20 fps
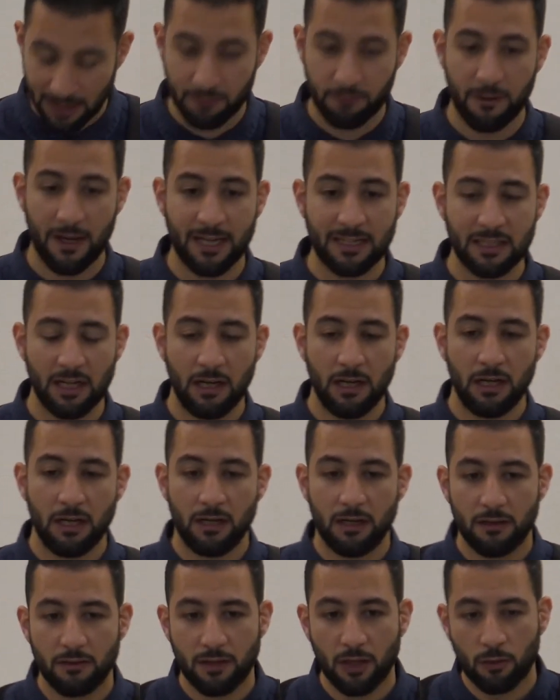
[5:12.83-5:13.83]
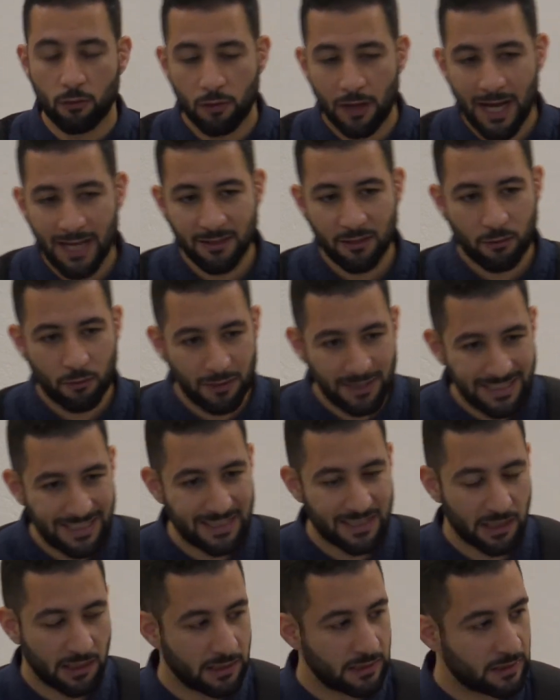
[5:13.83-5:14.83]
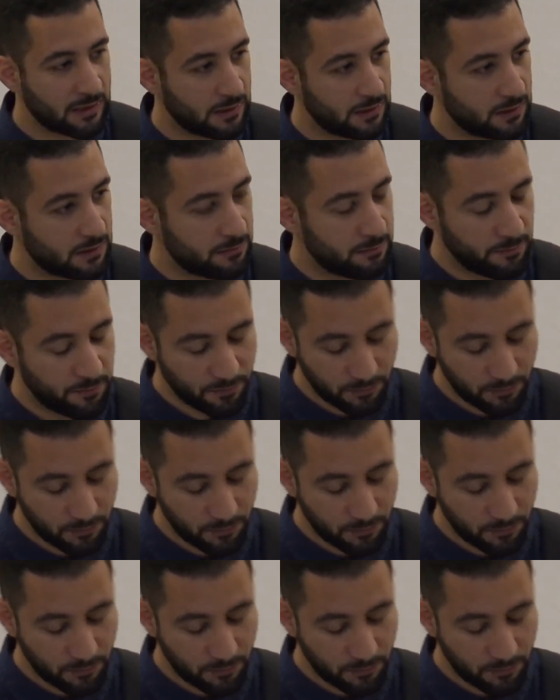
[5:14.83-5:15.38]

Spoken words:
In fact, the Qur'an criticizes